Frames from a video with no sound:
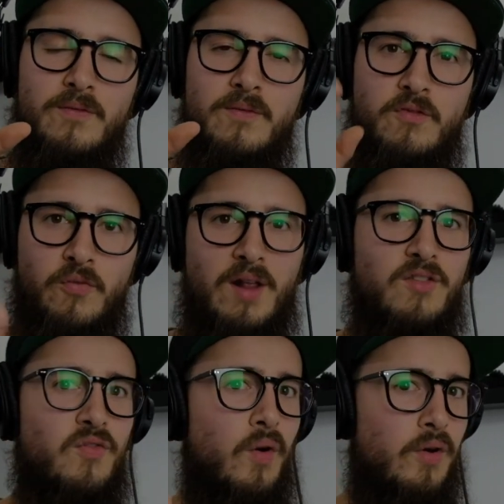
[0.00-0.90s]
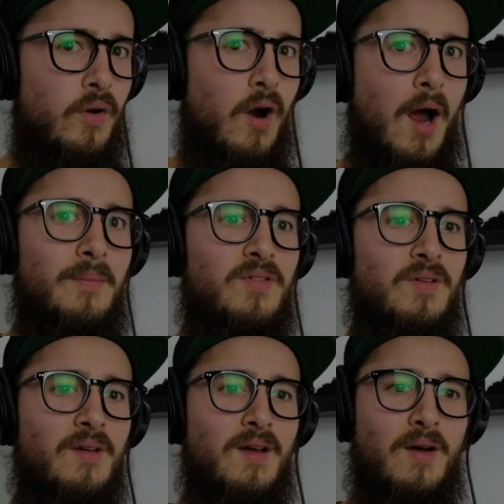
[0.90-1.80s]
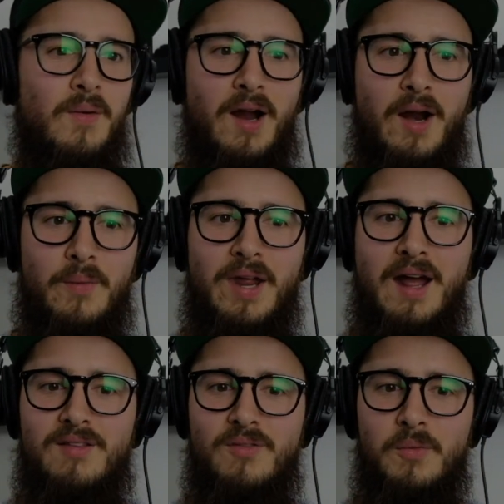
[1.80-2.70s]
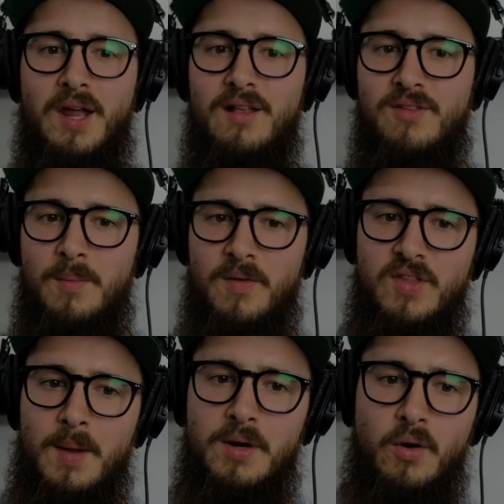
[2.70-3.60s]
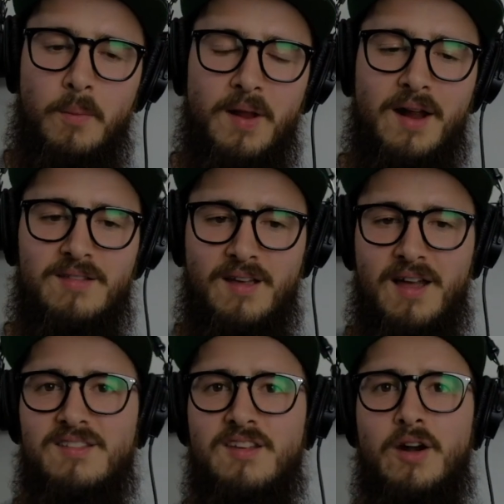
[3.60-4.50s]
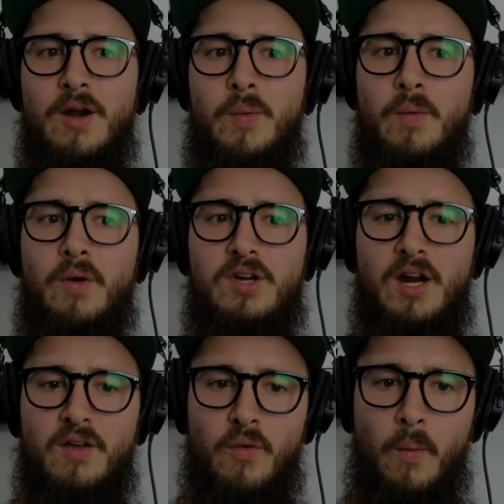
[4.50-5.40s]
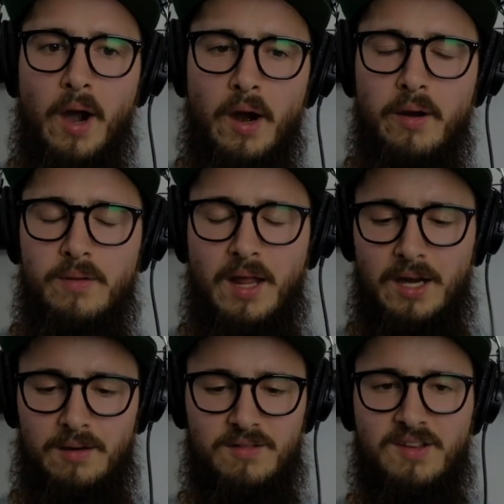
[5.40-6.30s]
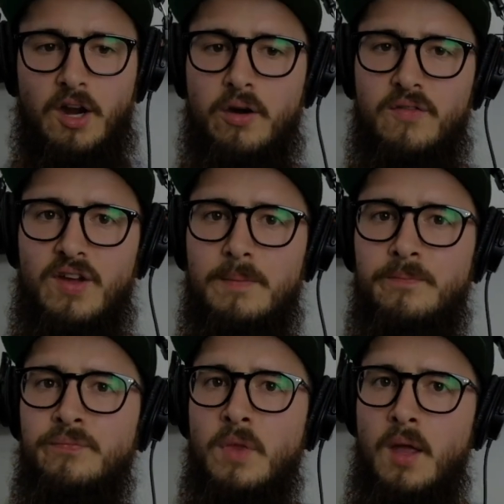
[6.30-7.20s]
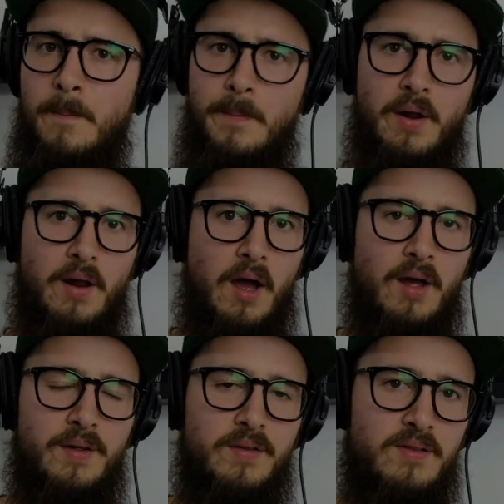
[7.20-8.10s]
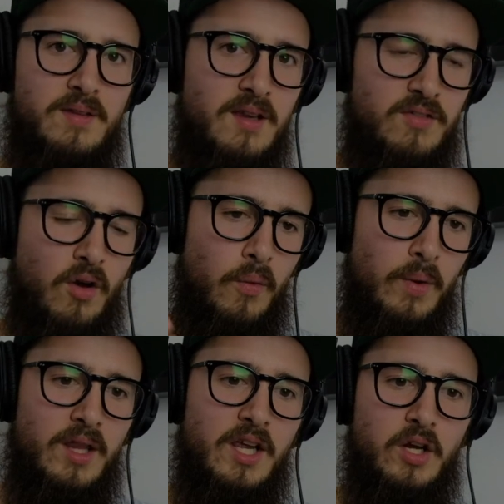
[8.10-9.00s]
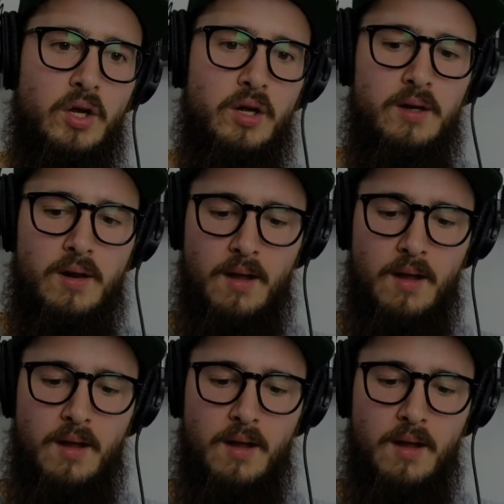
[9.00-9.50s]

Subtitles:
friends for your hops. We had some of them in our plants last year, and we were kind of aware, like scared of it. But these are really good